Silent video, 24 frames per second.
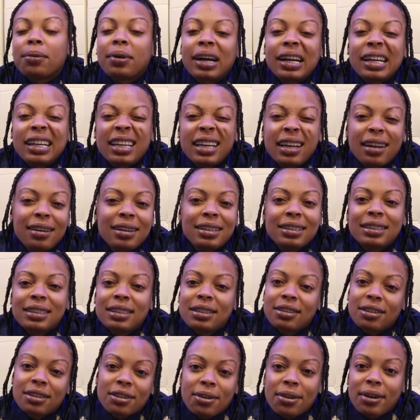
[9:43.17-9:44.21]
where I
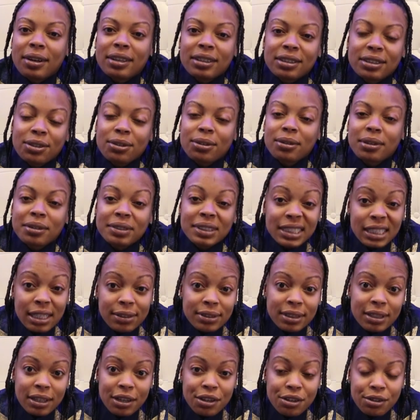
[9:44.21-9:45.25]
guarantee you a credit score of
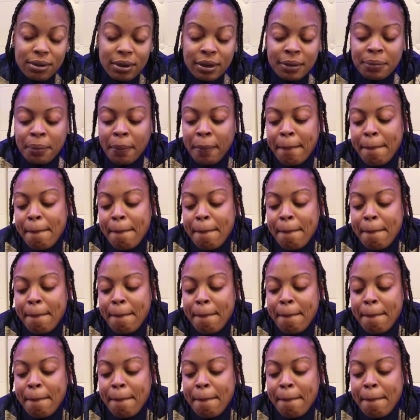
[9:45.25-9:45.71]
700,